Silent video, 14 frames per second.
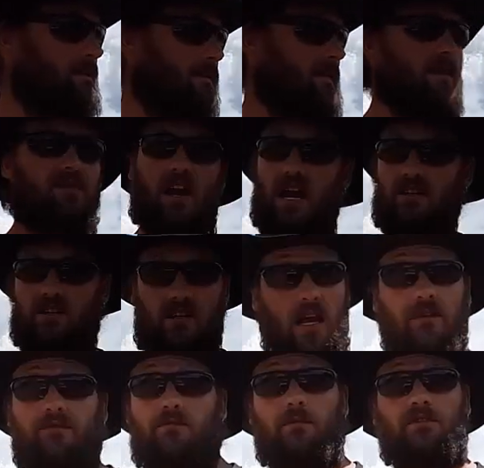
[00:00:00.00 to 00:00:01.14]
They've got
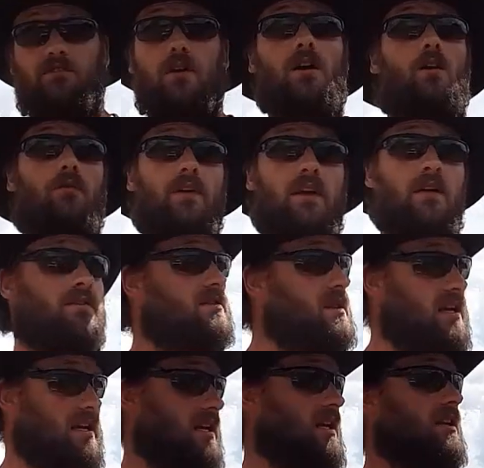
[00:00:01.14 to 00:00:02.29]
shade from a tree over here so they
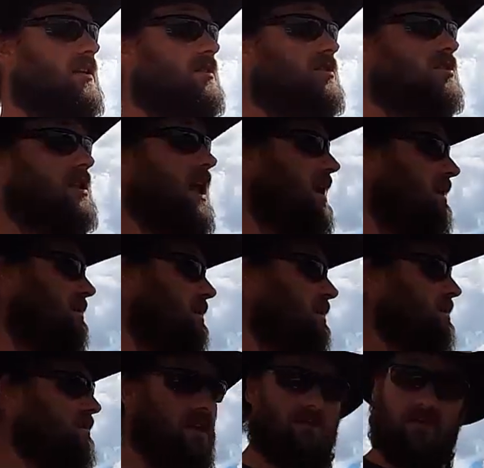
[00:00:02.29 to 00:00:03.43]
can get into the shade.
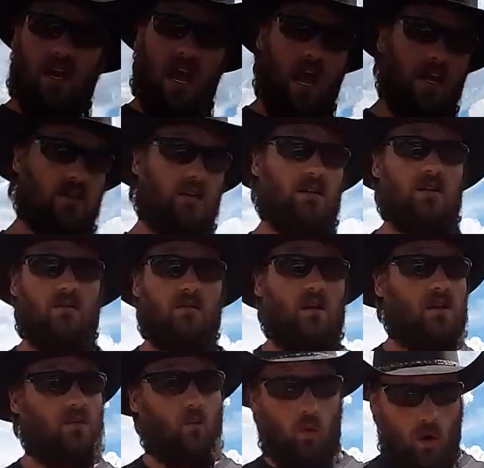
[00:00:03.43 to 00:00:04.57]
They've got, you know,
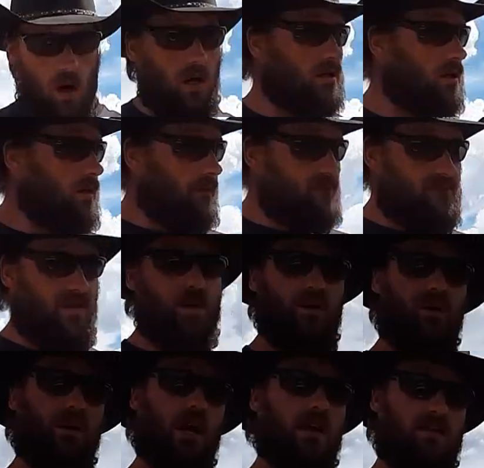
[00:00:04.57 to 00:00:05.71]
water,
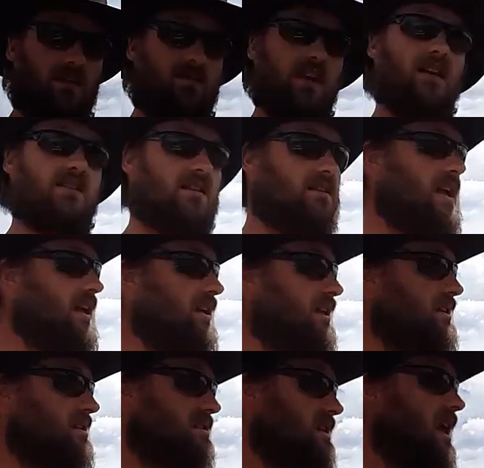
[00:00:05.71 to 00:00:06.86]
food, the things that they need
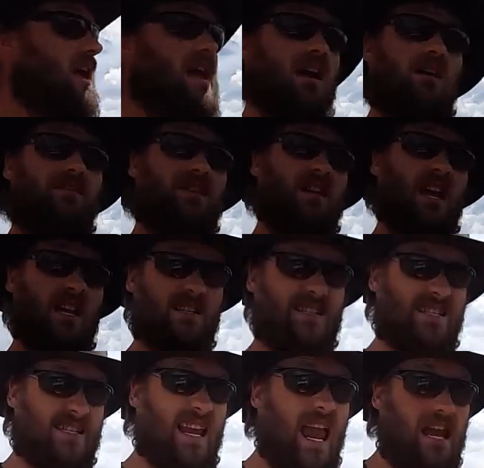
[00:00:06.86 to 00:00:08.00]
to stay healthy,
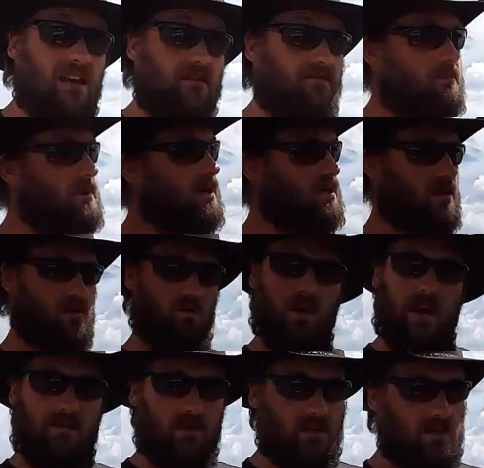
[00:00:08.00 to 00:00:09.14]
safe, because we
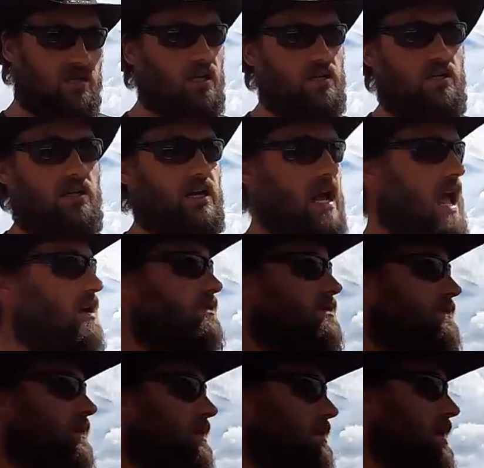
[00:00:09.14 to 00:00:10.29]
have a ton of coyotes
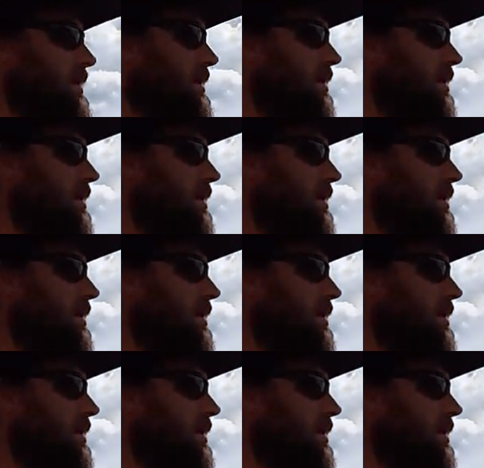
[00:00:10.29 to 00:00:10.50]
running around